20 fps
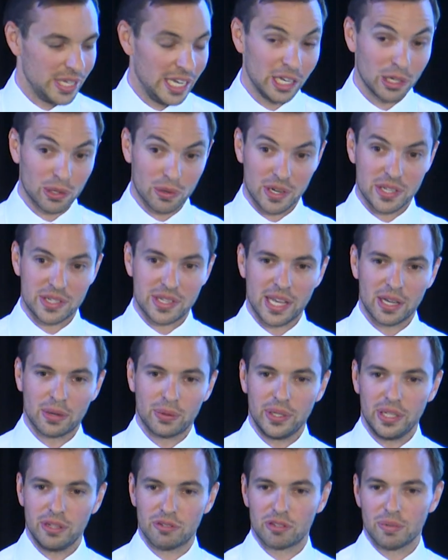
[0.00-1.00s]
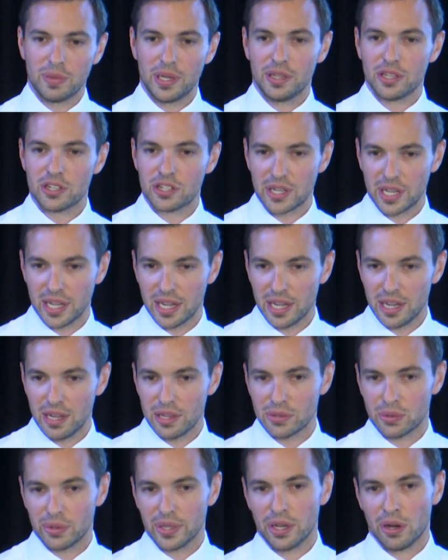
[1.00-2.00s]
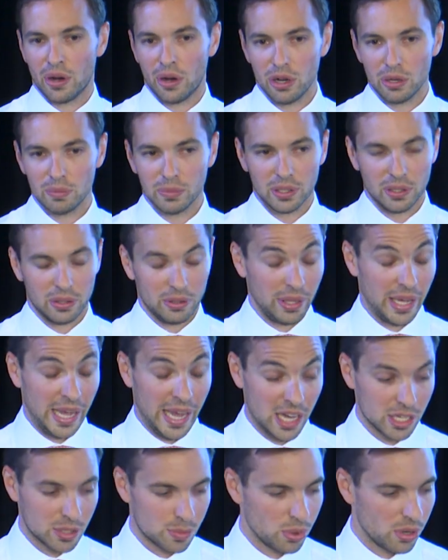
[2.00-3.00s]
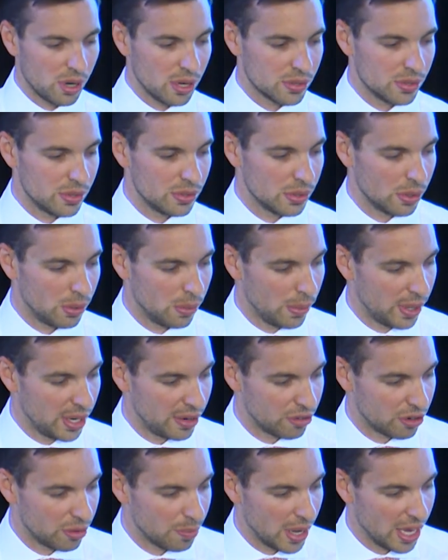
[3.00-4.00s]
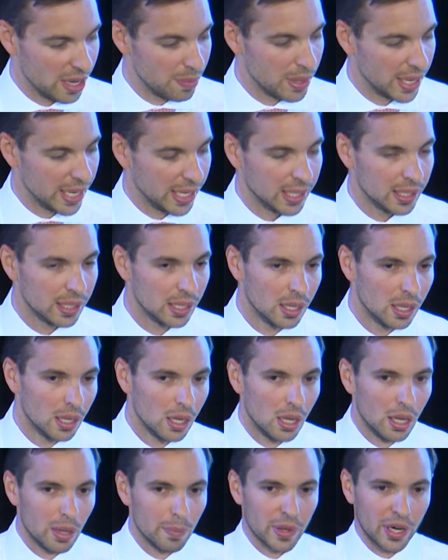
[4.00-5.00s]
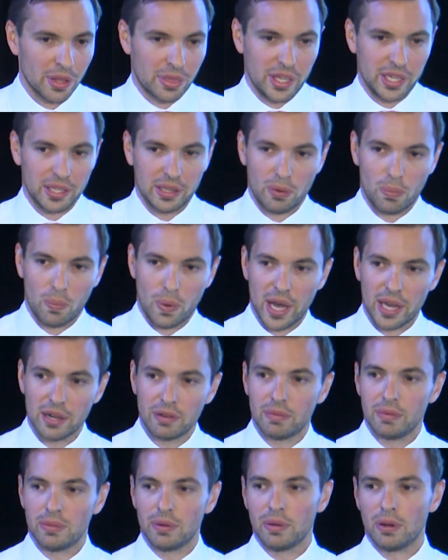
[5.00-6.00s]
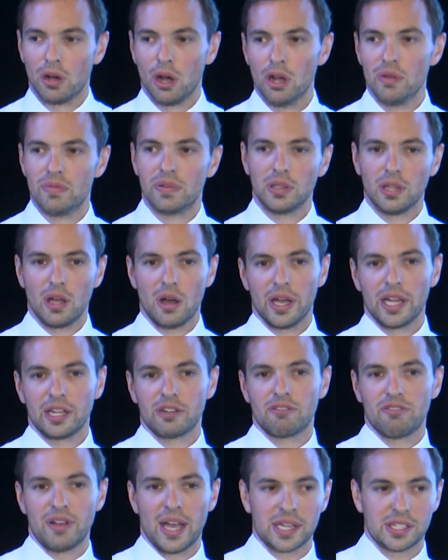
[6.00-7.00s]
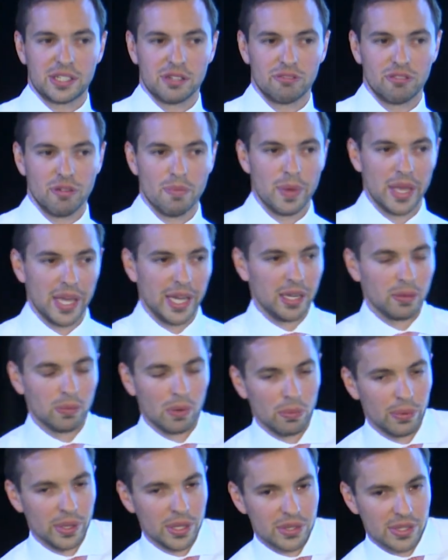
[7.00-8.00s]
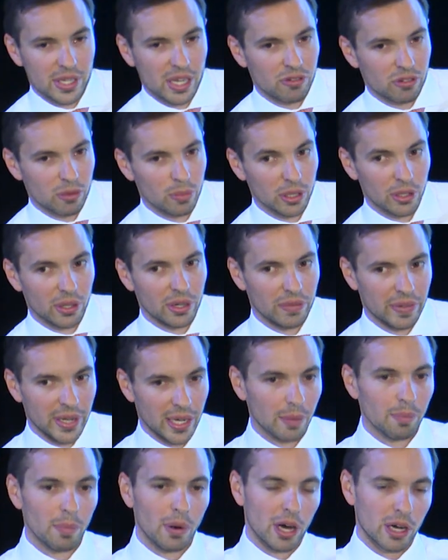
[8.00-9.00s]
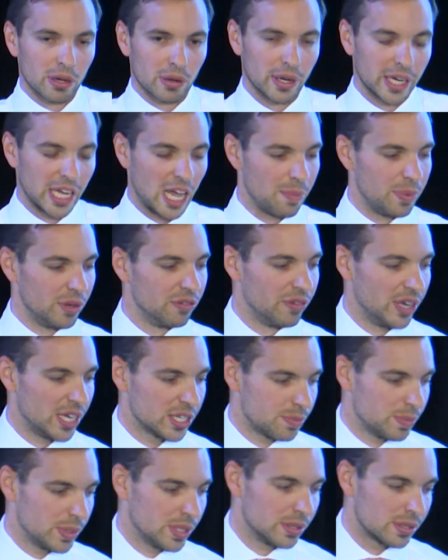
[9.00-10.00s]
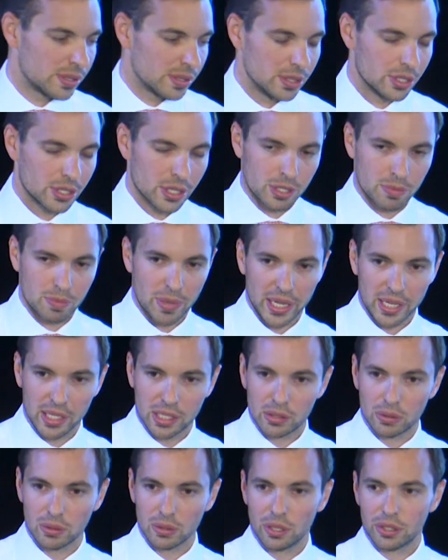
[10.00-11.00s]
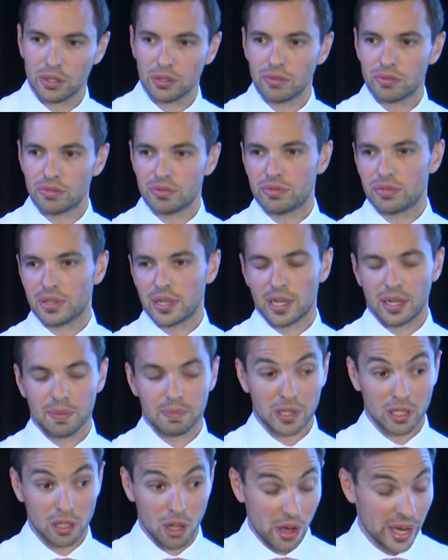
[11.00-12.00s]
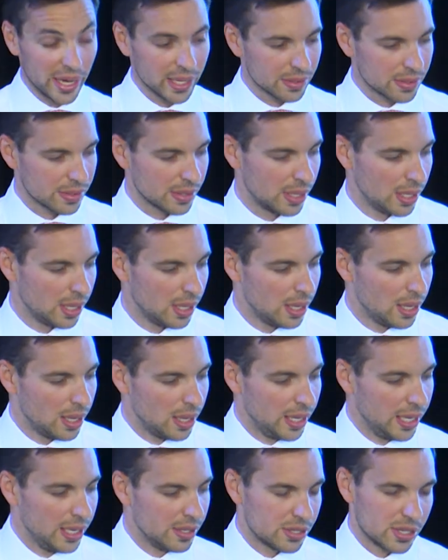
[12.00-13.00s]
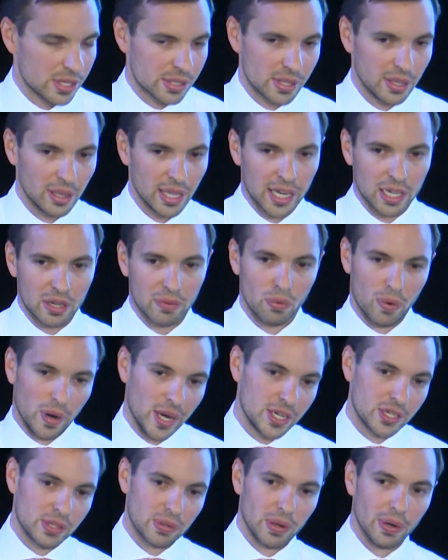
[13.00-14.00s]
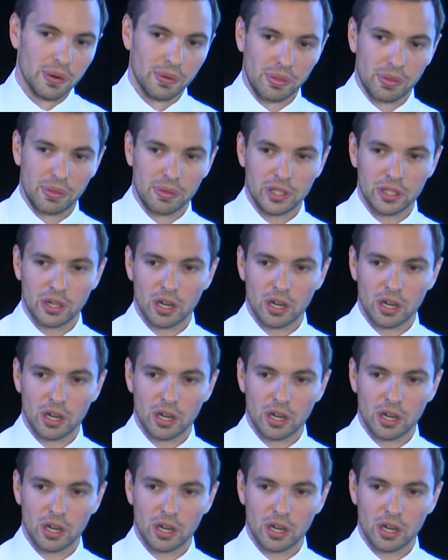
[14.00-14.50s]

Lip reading: increased equity from either shares or their home or their house prices or whatever it may be. But I think the one overlying factor for me, and what we see from a lot of our micro-cap investments and just speaking to a lot of clients, is just the lack of wage growth.